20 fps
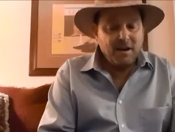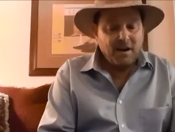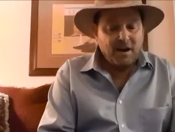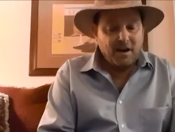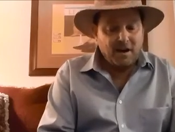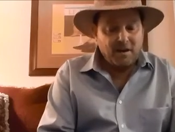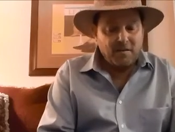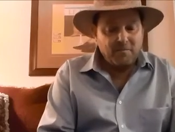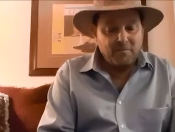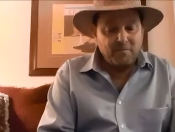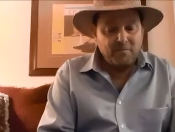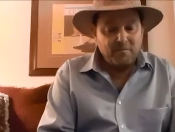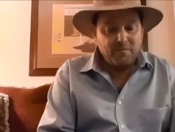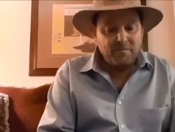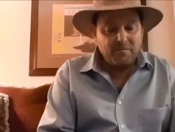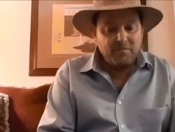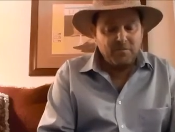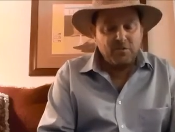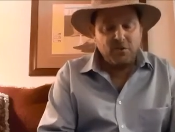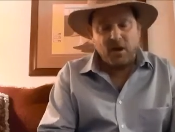So
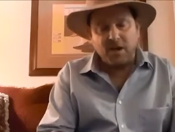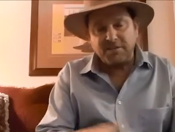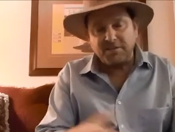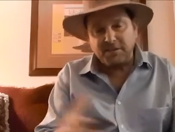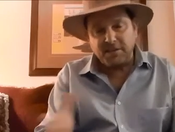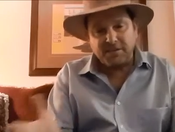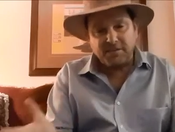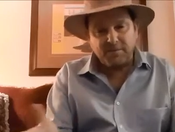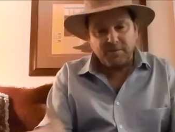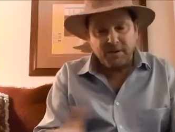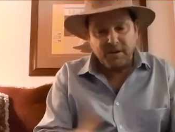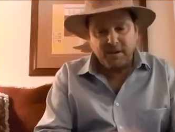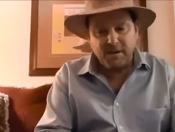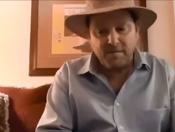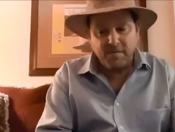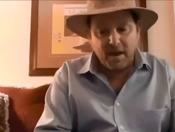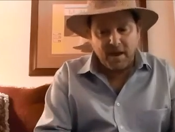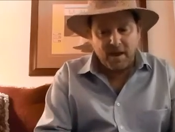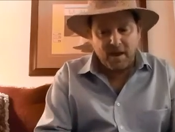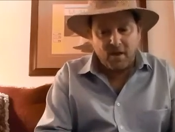I sent him an
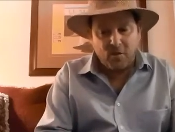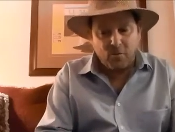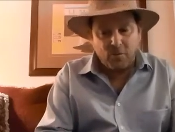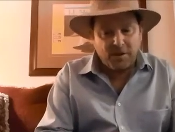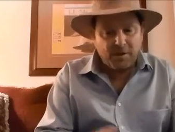email.